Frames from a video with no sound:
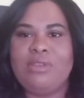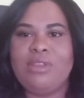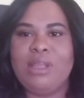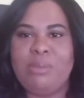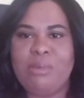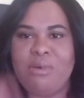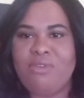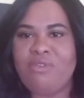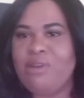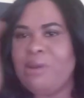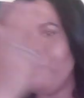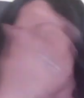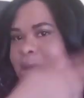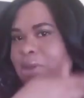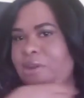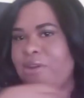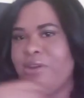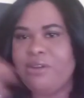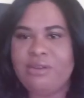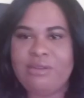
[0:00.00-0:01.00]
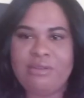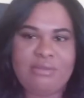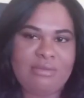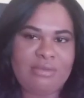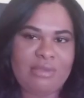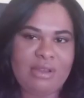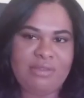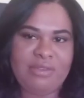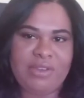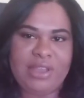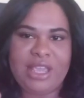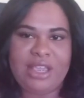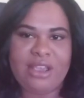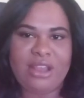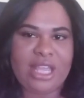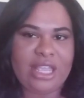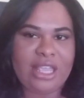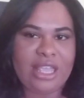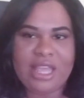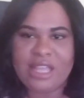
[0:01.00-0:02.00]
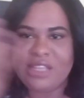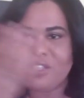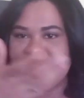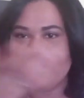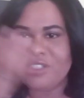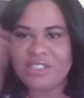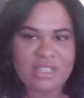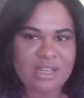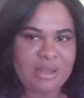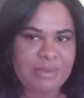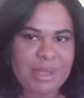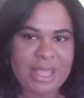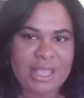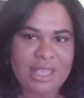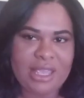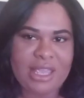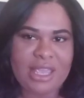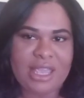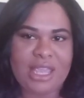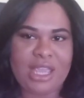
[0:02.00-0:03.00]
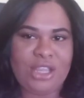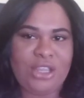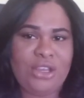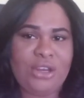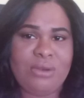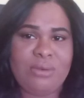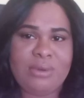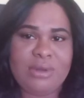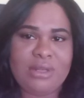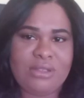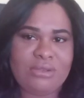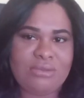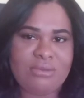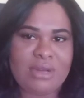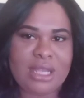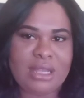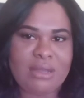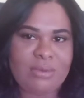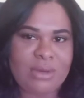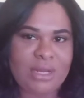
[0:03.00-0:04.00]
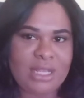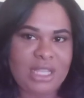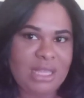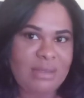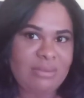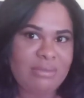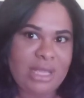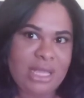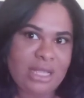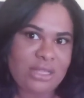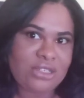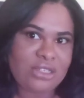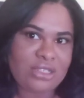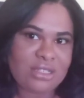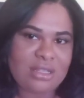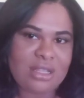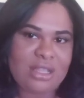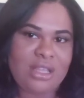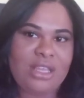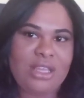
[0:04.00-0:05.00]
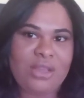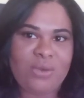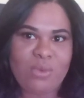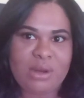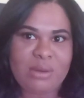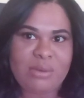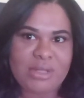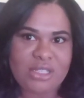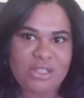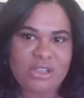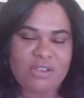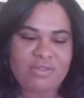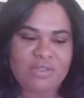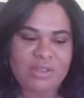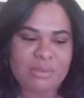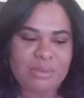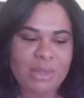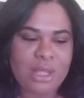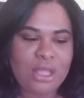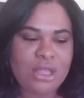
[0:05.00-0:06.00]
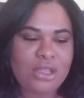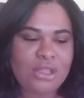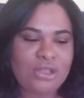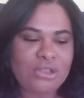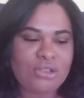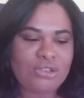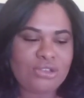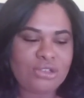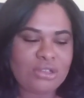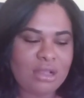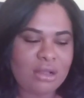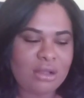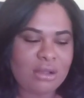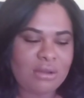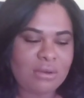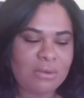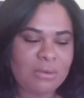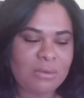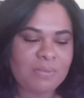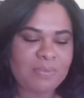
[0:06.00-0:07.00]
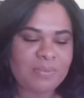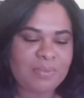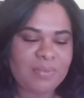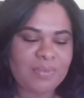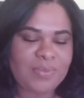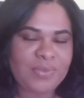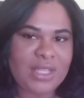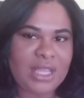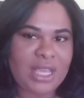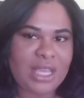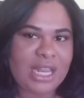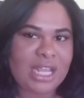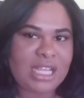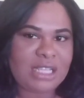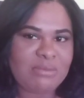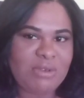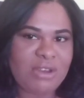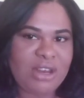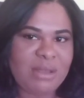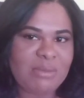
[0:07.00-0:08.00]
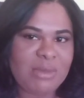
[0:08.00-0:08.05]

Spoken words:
the perimeter of your hair, like edges in the back of your hair. And you don't want to do that. You want to keep the edges. You want to preserve them. So yeah, that's pretty